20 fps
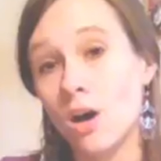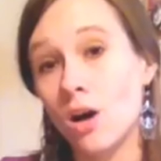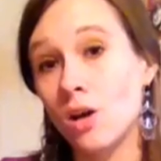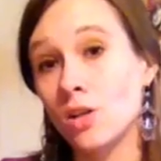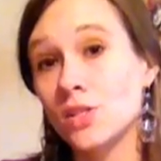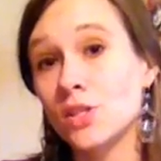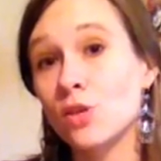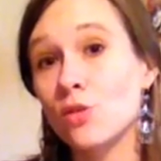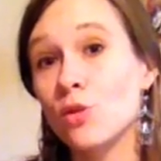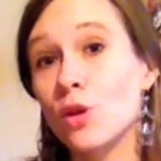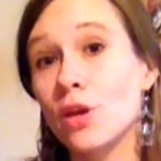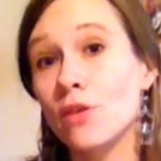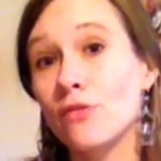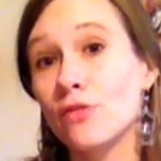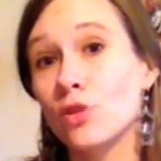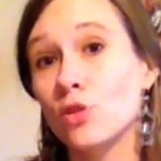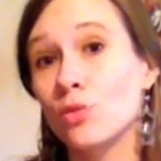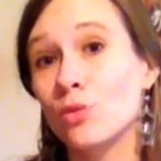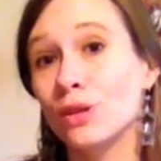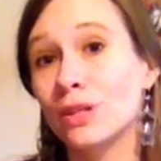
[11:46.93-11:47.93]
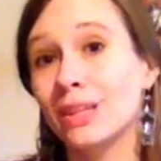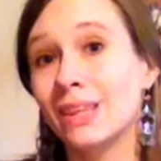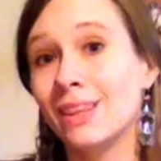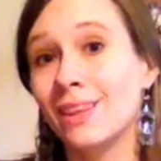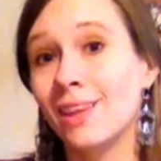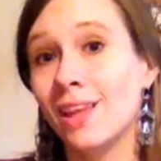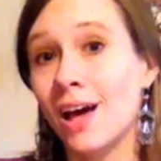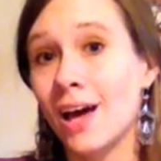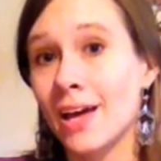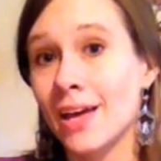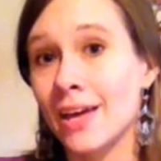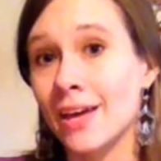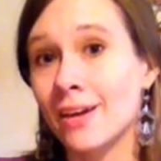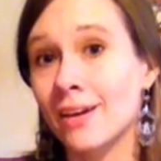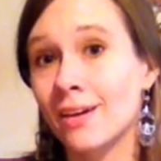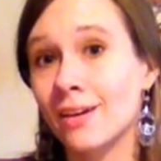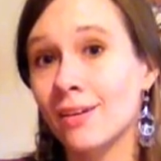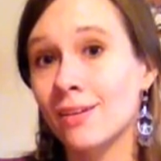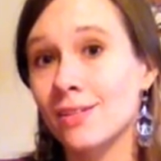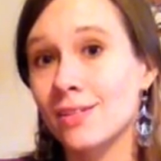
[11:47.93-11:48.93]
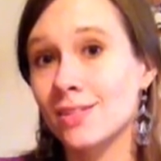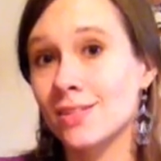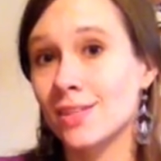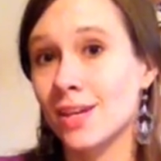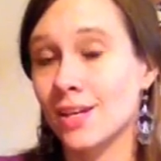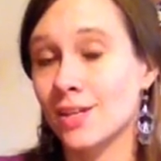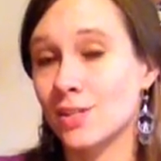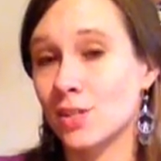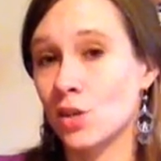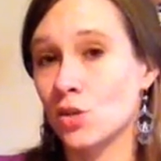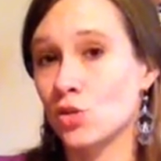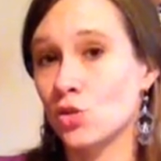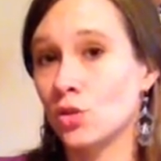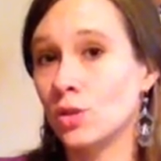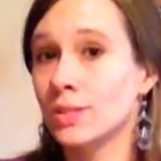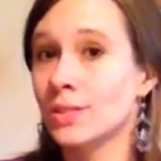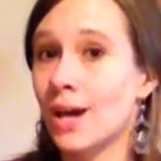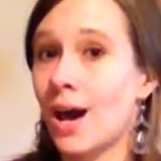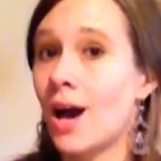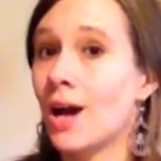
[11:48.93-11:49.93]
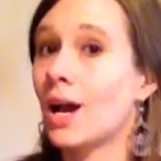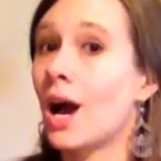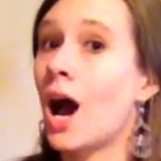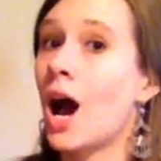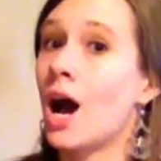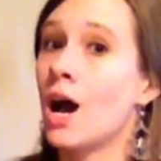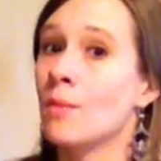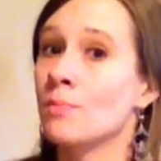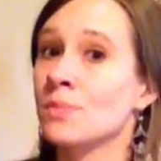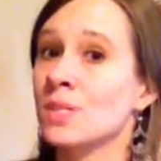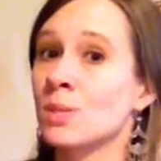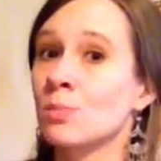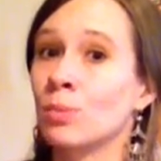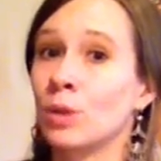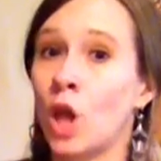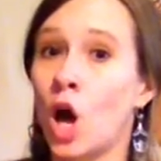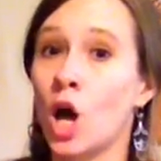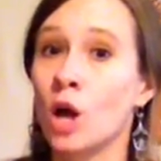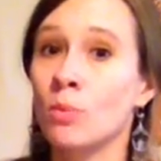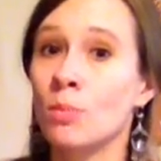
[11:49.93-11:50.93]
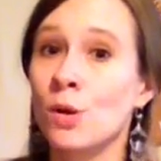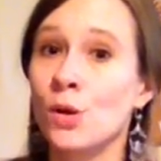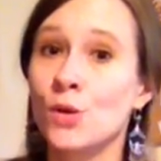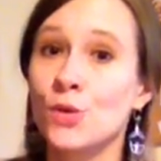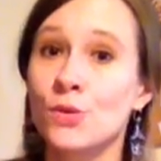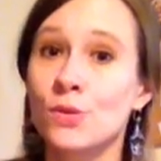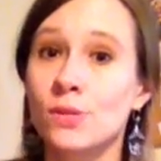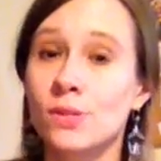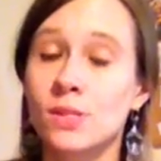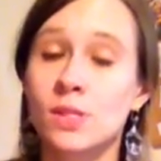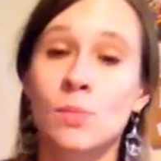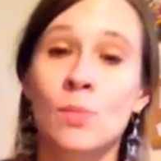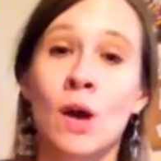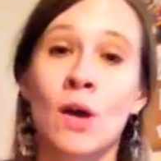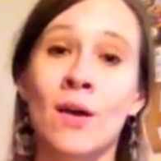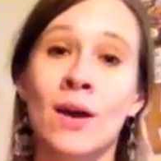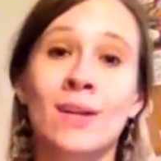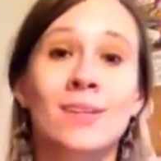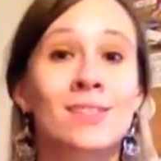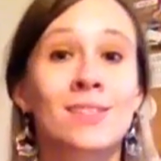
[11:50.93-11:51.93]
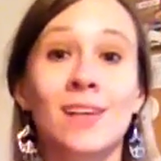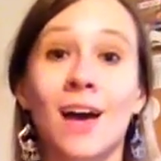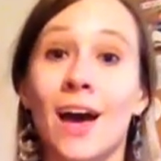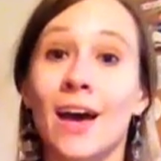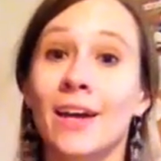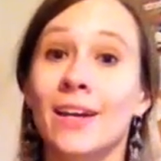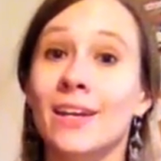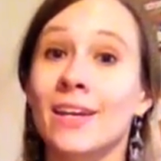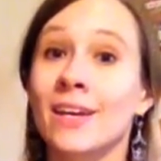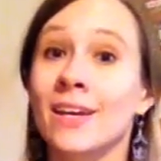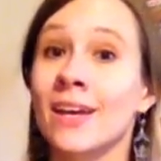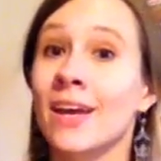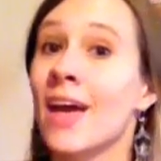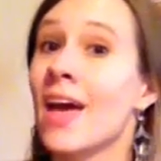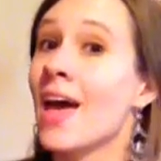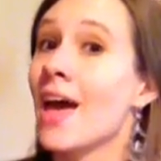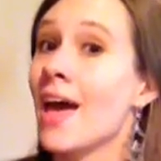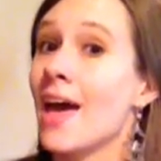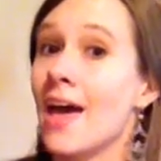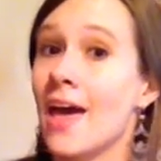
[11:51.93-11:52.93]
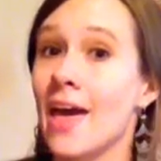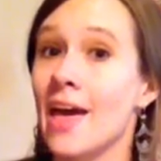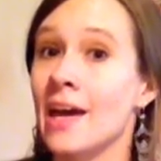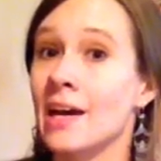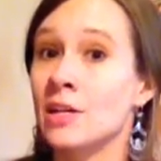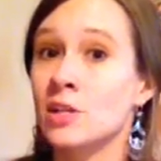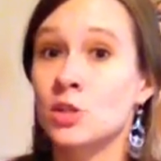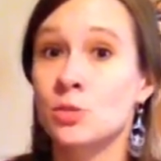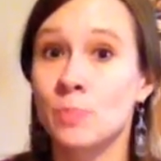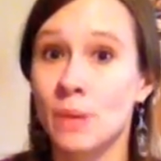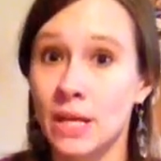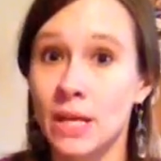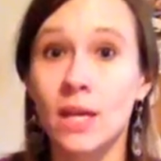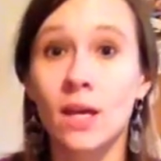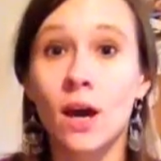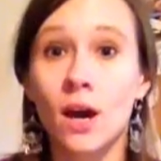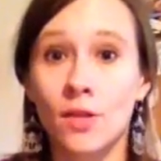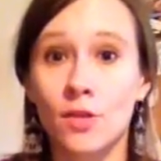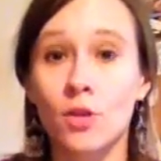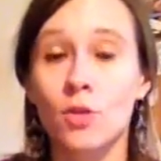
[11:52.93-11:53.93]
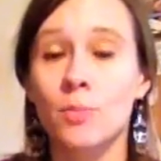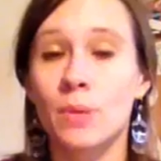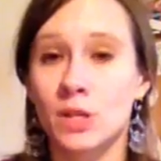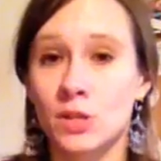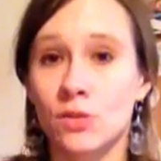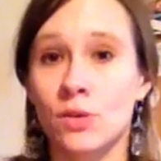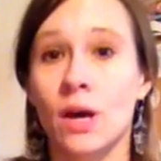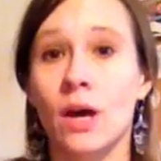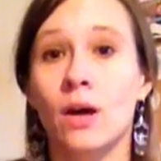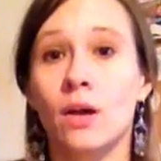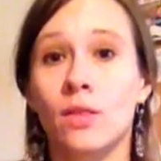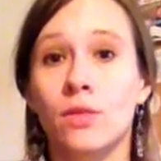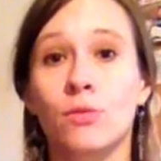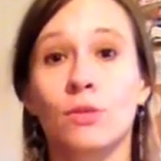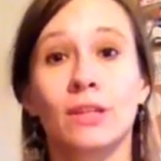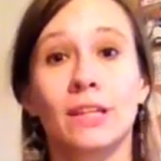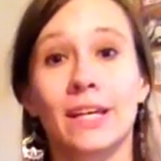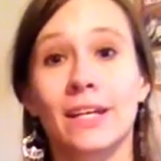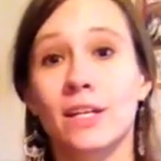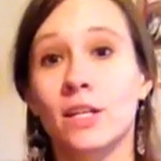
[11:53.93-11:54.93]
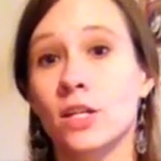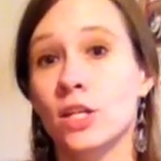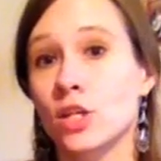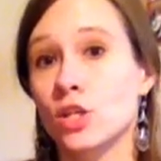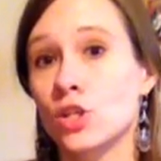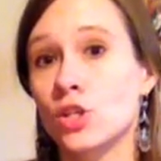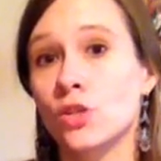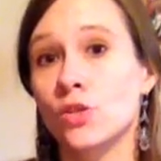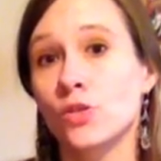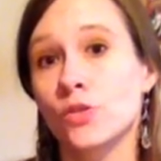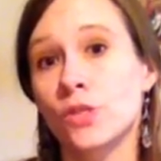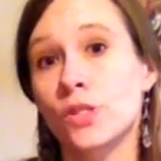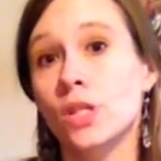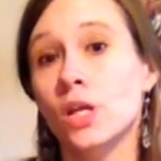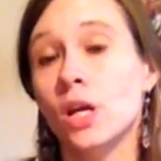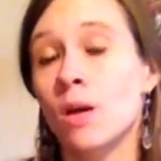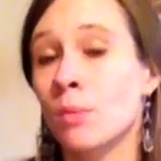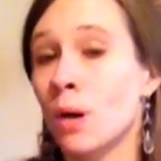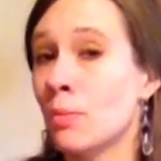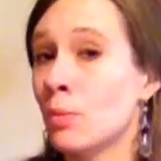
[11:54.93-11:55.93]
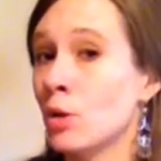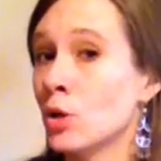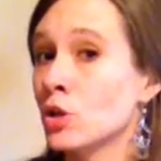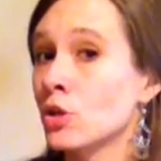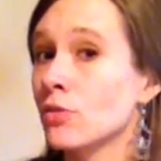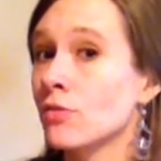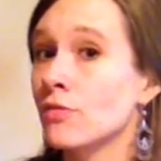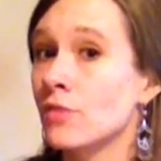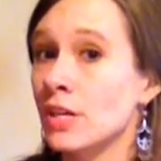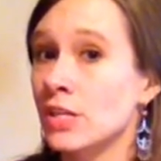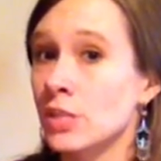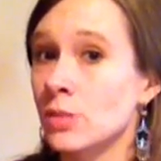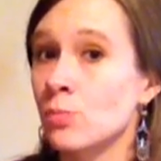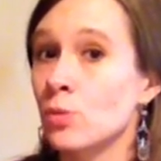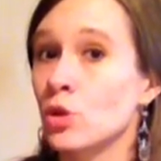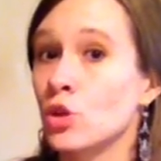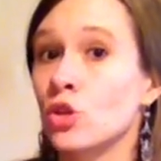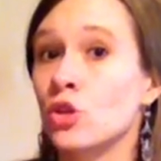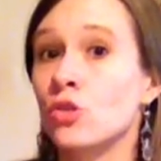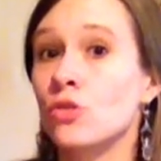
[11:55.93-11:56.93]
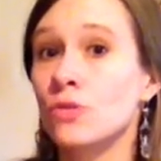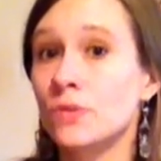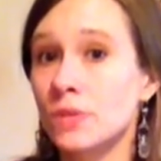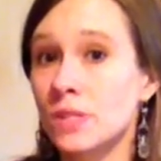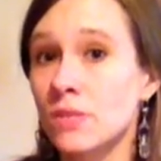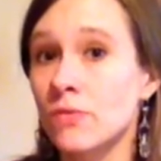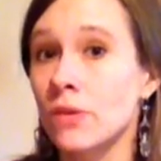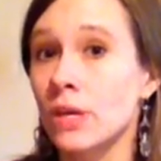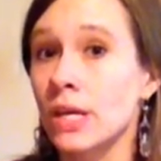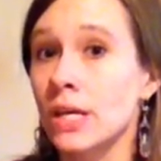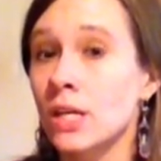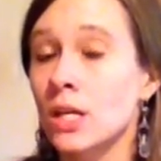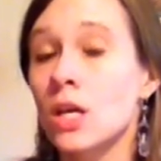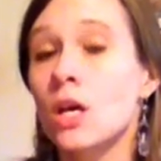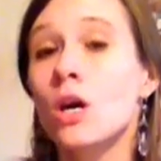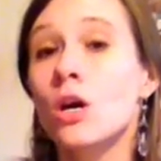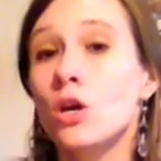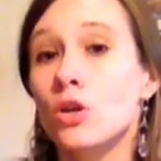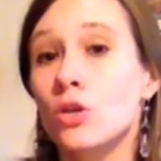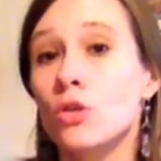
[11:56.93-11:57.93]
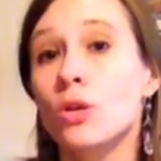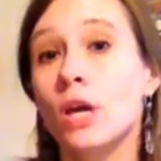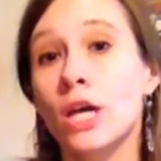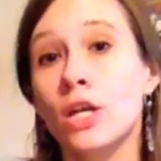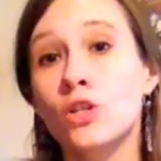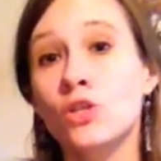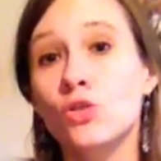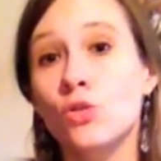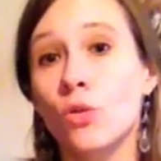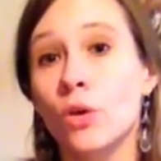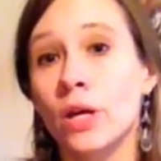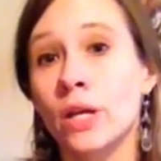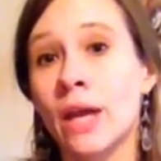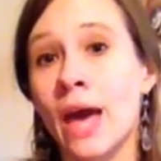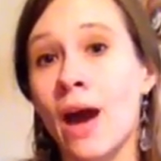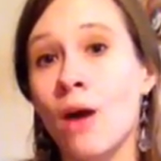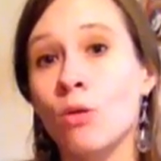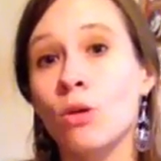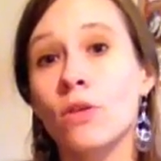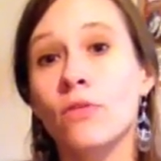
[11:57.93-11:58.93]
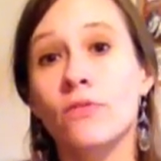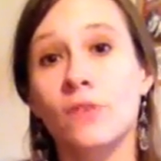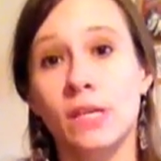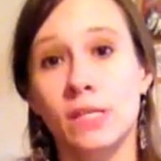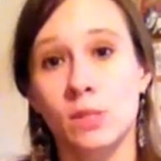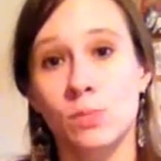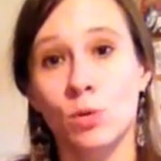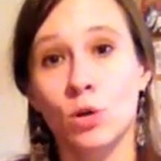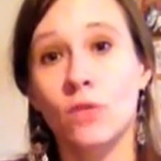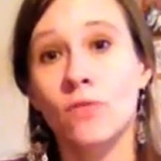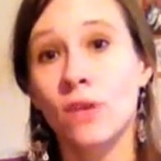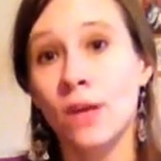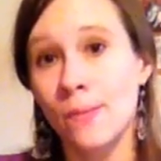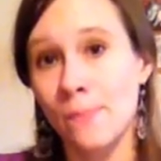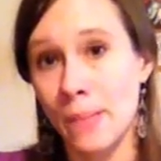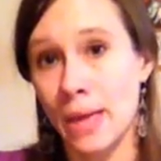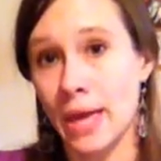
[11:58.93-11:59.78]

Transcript: Also, if you would like PsychCentral.com's blog posts about anxiety and many other mental health related issues to come up on your Facebook newsfeed, you can join our Facebook fan